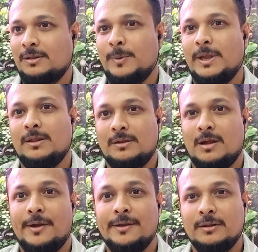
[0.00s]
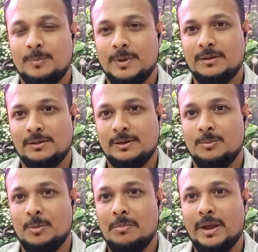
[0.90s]
space, garden space
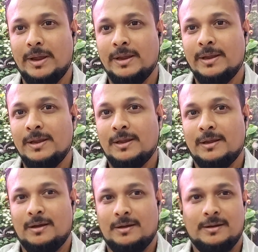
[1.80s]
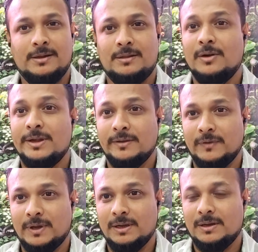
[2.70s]
in Mumbai, it's really
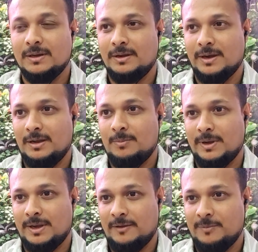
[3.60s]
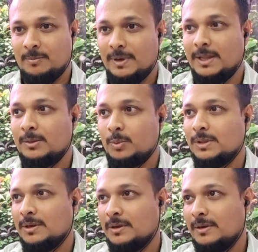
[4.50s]
difficult, right? But I've been blessed
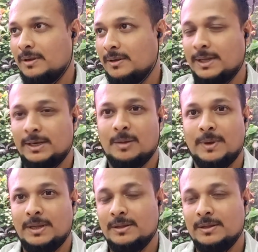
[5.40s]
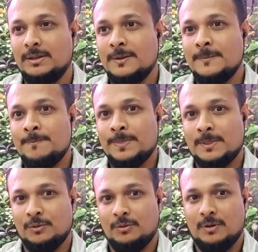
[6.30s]
with a setup like this.
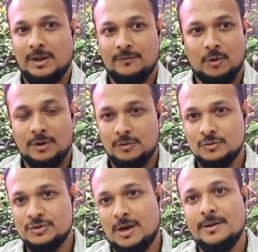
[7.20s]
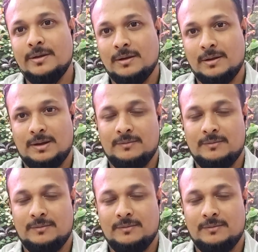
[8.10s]
So I've got a huge garden.